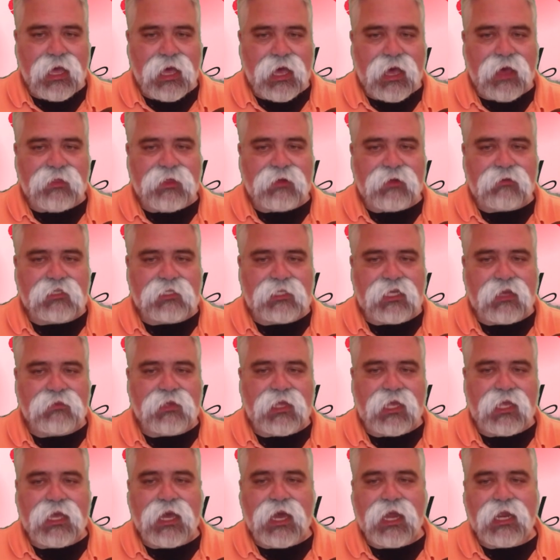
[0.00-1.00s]
There were some
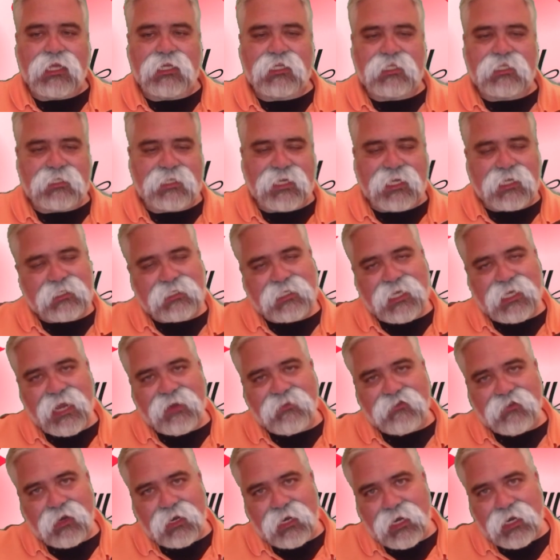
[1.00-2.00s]
he kind of just set
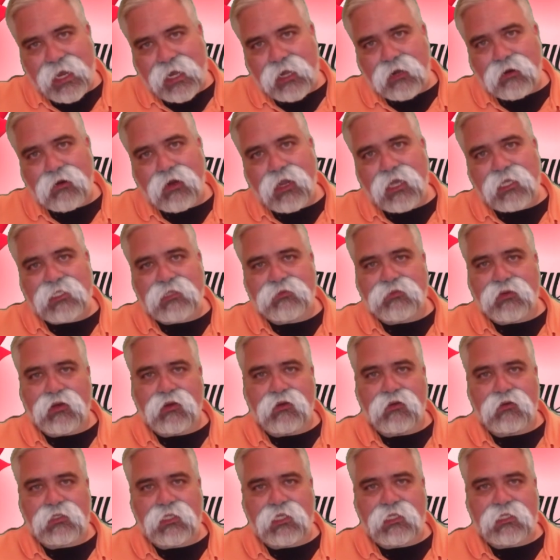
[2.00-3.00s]
aside for later, I
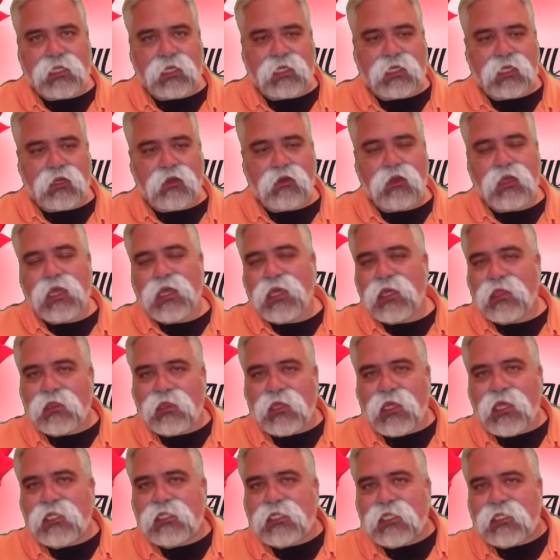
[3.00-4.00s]
suppose. He's like, you know,
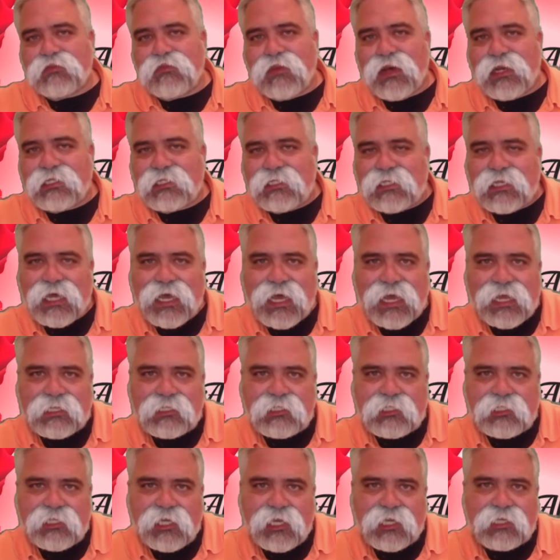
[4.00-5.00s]
these is my
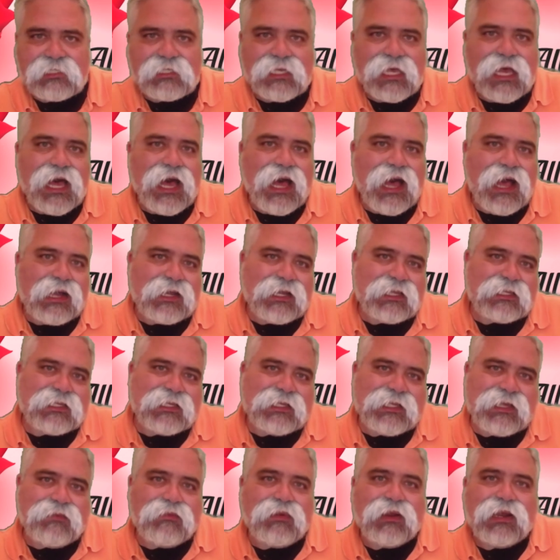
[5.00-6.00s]
side chicks. I'll get
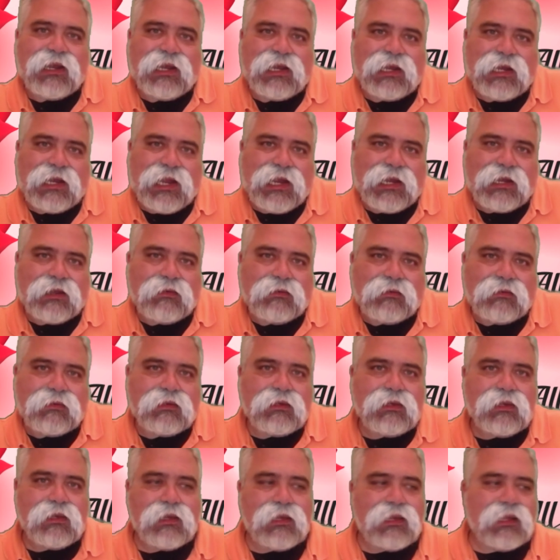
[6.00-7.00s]
to them later.
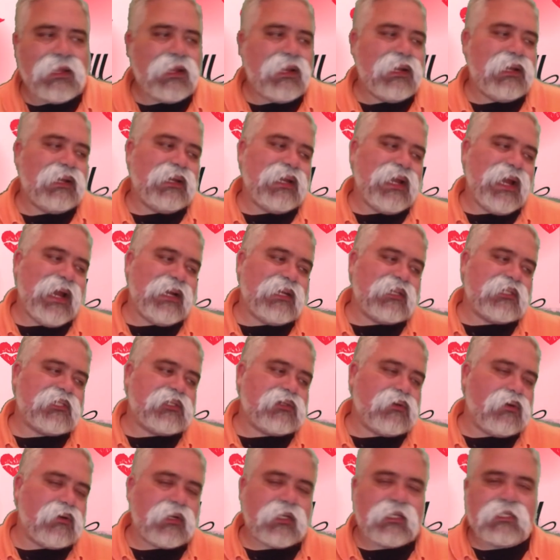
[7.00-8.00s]
Later,
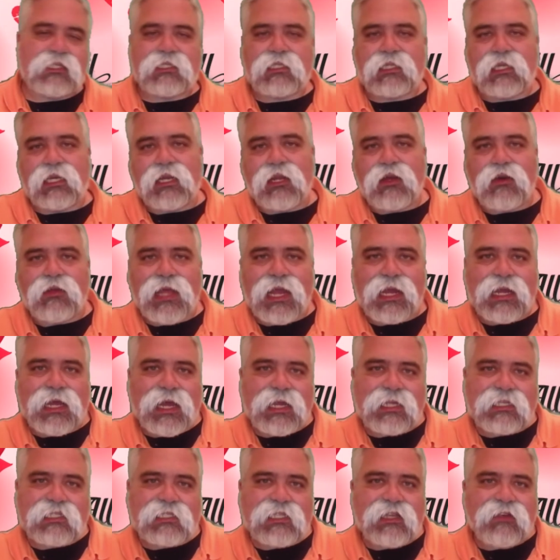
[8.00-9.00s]
shorties. You know, that
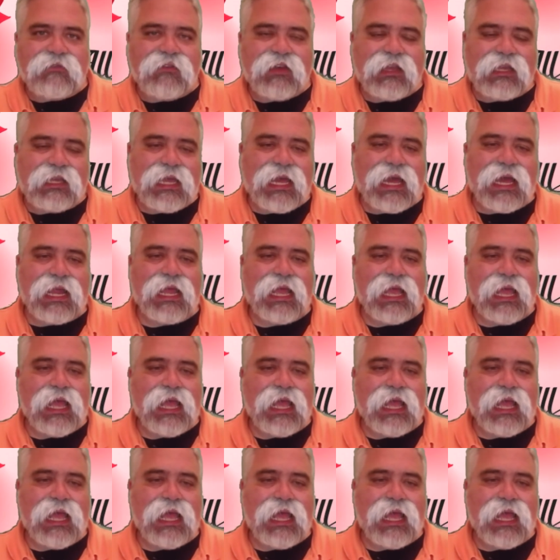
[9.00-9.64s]
kind of stuff like that.